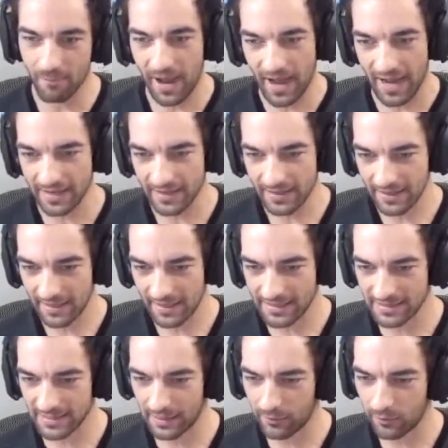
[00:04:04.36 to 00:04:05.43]
by, it's
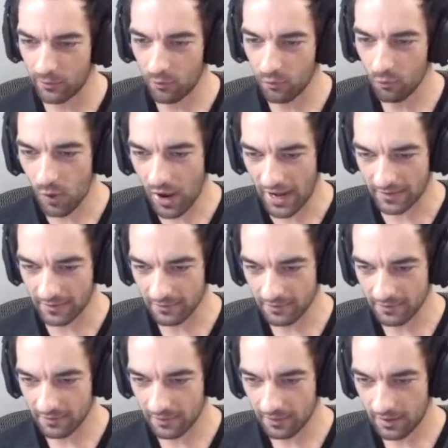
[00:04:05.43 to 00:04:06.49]
like, why?
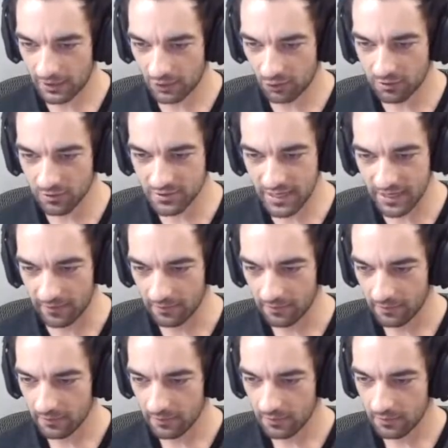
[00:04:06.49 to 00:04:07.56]
I don't understand.
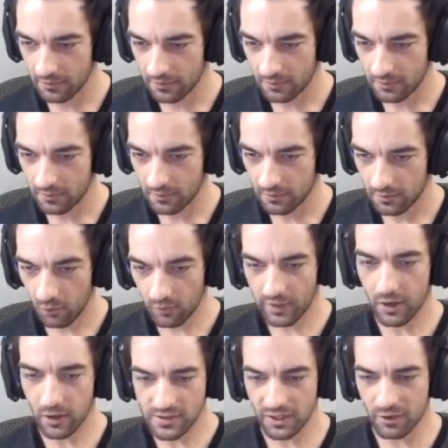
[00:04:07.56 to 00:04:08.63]
Okay,
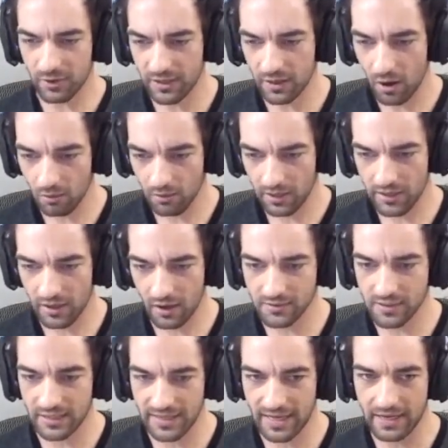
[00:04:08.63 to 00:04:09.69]
artillery? Okay, I'll
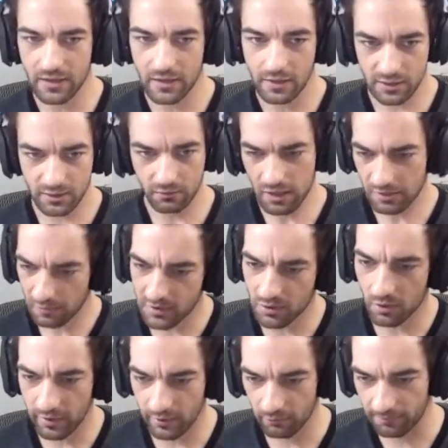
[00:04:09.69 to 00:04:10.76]
take that. Let's
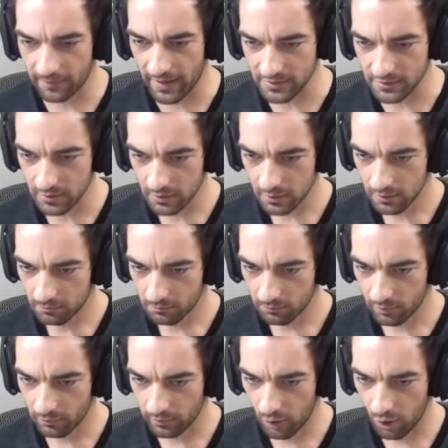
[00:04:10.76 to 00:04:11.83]
call it in real fast.
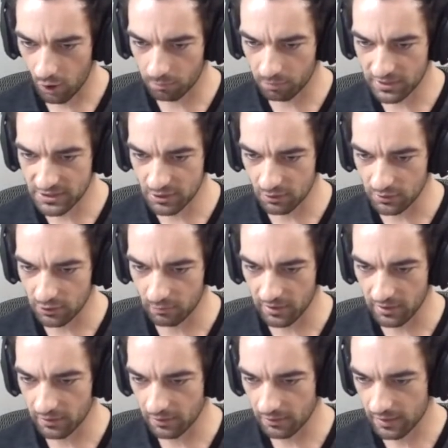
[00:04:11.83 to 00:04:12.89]
Someone, oh, please don't kill
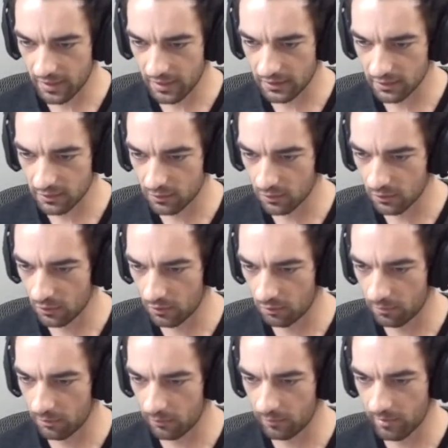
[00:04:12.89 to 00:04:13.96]
me. Thank you. I'm
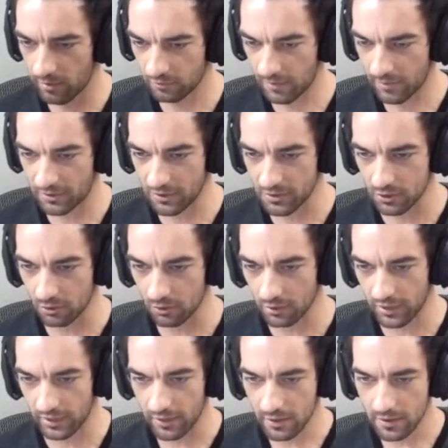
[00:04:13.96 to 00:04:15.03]
pulling one right back there too.
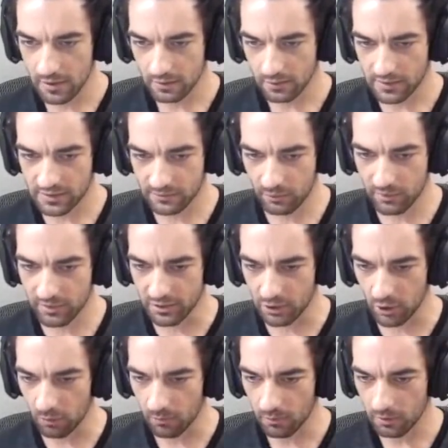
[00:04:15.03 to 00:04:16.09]
Okay, let's see what we can
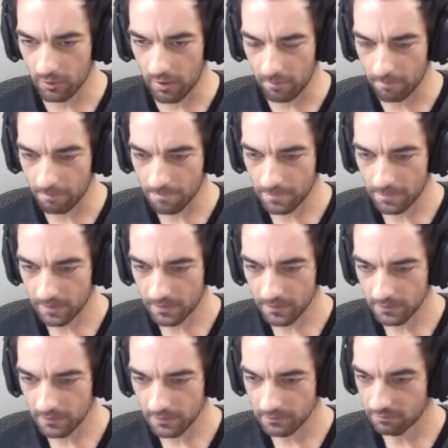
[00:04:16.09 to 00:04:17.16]
do. Come on.
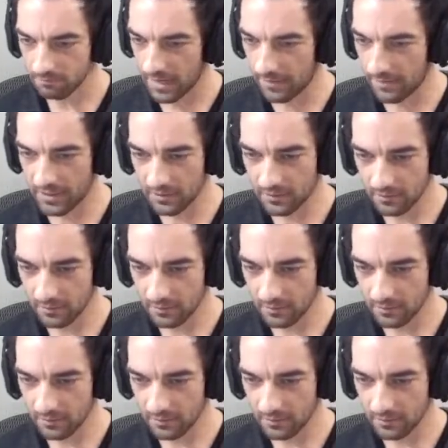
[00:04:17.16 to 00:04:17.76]
Maybe?